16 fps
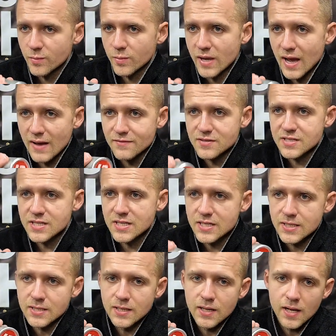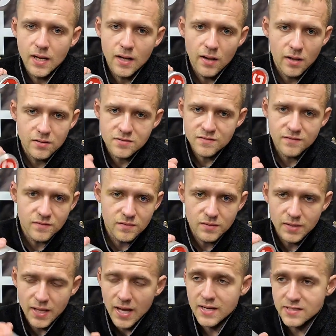we have seen a lot of
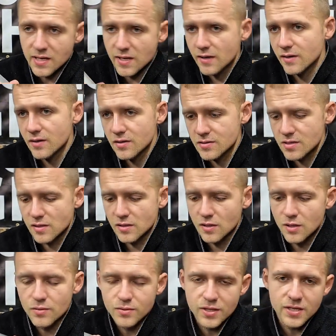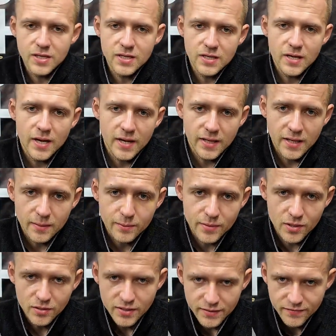guys and girls load the
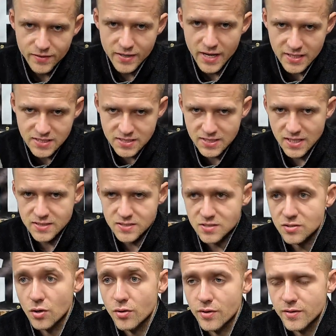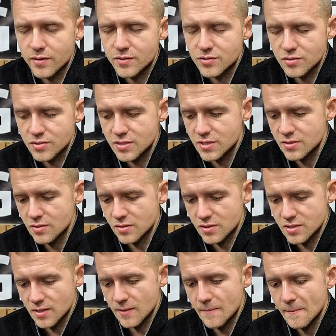KingPin on different exercises other than just the
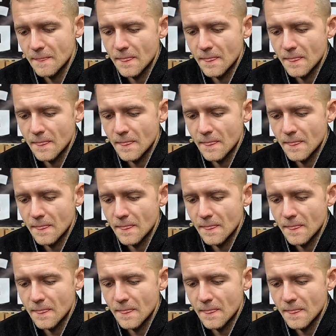adductor.